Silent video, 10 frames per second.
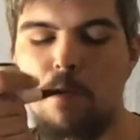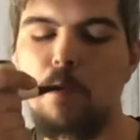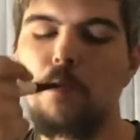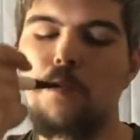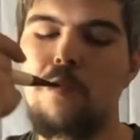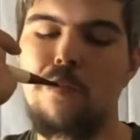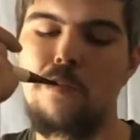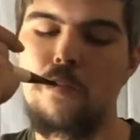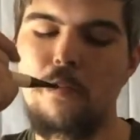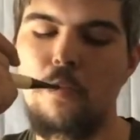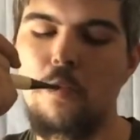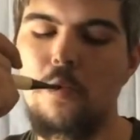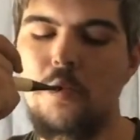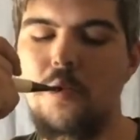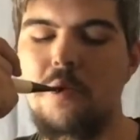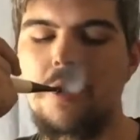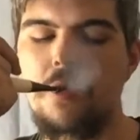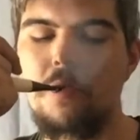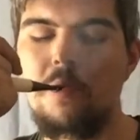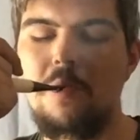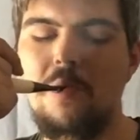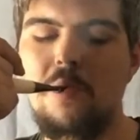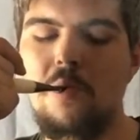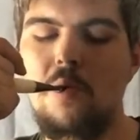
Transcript: [no speech]